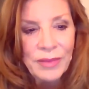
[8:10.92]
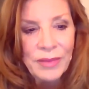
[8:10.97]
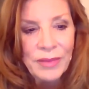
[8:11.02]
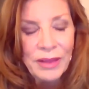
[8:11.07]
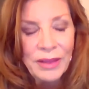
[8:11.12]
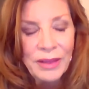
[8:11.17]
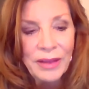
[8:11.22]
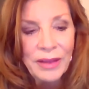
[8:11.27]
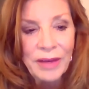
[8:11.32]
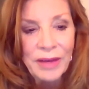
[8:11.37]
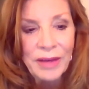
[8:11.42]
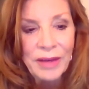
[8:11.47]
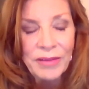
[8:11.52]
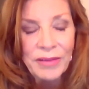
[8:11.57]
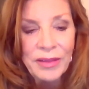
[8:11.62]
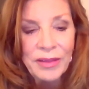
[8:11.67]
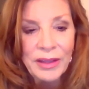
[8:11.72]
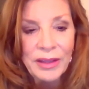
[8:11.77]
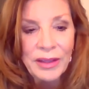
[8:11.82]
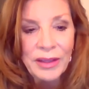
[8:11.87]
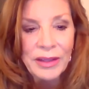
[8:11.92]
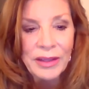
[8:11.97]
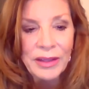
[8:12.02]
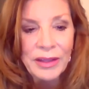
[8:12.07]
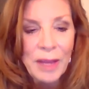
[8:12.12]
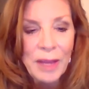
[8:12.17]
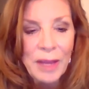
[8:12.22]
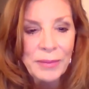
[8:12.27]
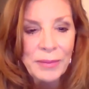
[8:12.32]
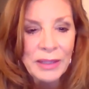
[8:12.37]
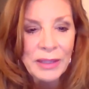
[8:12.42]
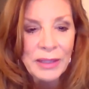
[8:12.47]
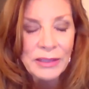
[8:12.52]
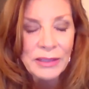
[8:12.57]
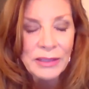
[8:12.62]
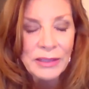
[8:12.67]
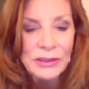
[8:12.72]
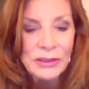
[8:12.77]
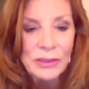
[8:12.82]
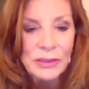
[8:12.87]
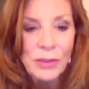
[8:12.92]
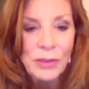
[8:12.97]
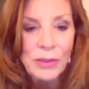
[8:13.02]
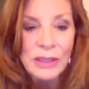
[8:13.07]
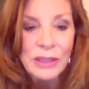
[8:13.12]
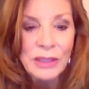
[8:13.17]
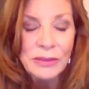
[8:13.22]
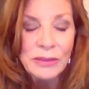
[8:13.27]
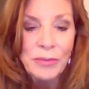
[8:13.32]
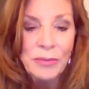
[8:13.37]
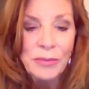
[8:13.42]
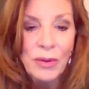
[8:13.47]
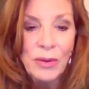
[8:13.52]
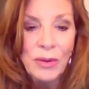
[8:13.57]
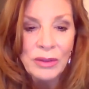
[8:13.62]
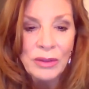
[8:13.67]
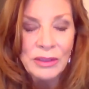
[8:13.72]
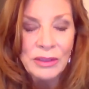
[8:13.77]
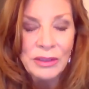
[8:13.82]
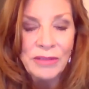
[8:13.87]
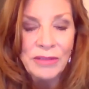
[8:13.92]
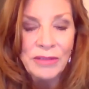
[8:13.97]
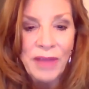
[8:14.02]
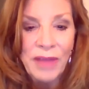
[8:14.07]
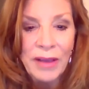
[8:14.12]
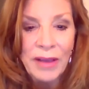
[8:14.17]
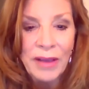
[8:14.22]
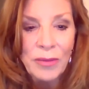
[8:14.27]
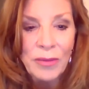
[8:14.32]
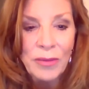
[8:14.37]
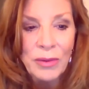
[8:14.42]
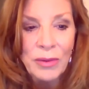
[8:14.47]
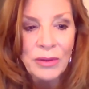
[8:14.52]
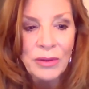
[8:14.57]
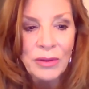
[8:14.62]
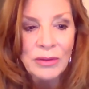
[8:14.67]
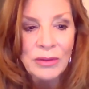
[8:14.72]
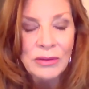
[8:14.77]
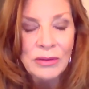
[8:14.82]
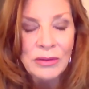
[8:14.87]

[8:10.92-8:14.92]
That everything that happened last year was important and valuable